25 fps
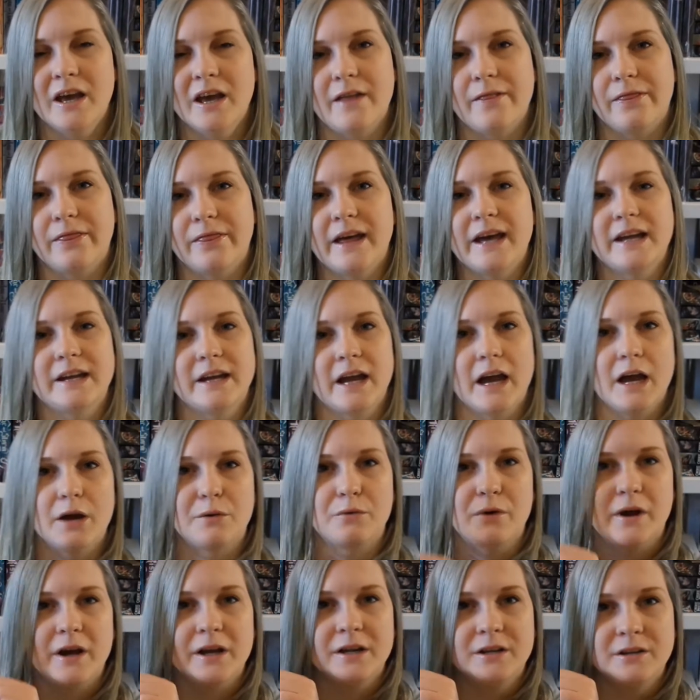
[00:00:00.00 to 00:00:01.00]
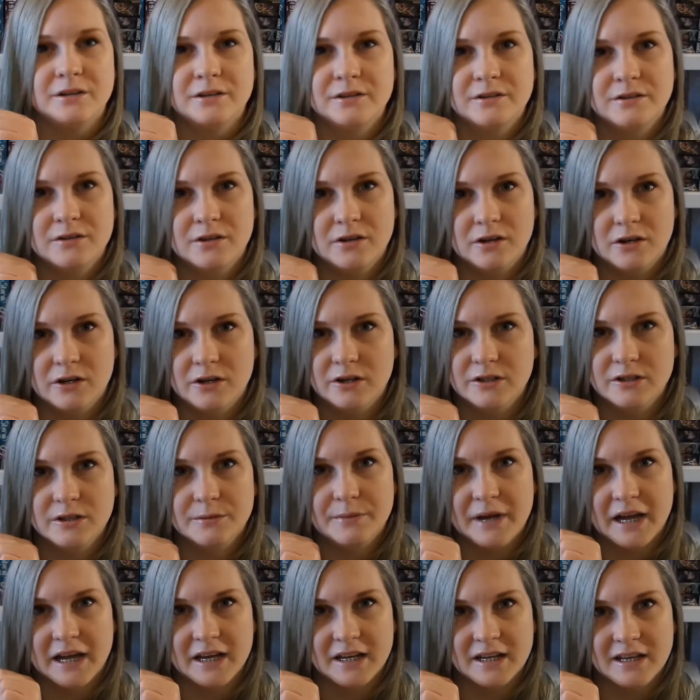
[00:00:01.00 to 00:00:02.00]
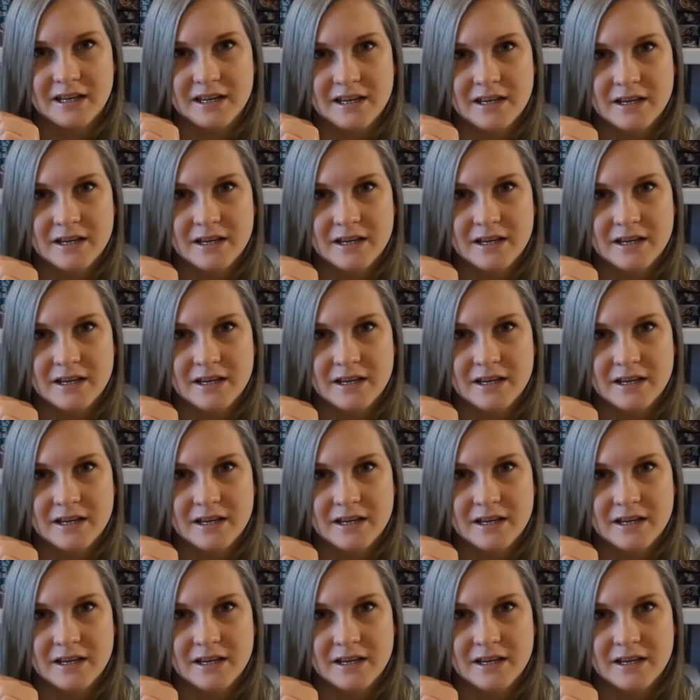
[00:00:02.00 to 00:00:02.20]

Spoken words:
And that I write on the back.